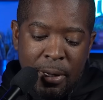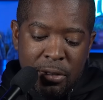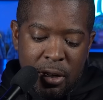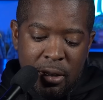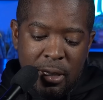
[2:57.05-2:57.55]

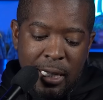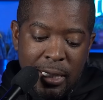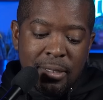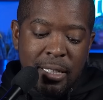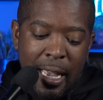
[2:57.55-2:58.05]
He's currently
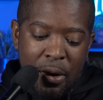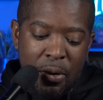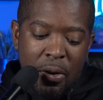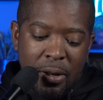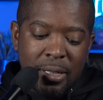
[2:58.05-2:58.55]
in Seattle
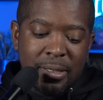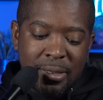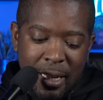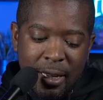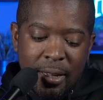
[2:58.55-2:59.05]
on his
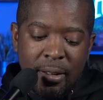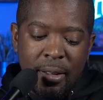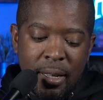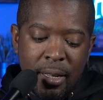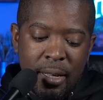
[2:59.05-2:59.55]
second
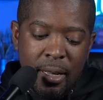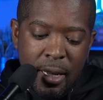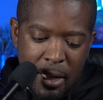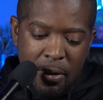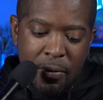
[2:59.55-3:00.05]

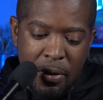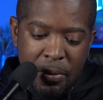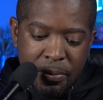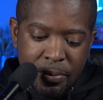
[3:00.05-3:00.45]
interview.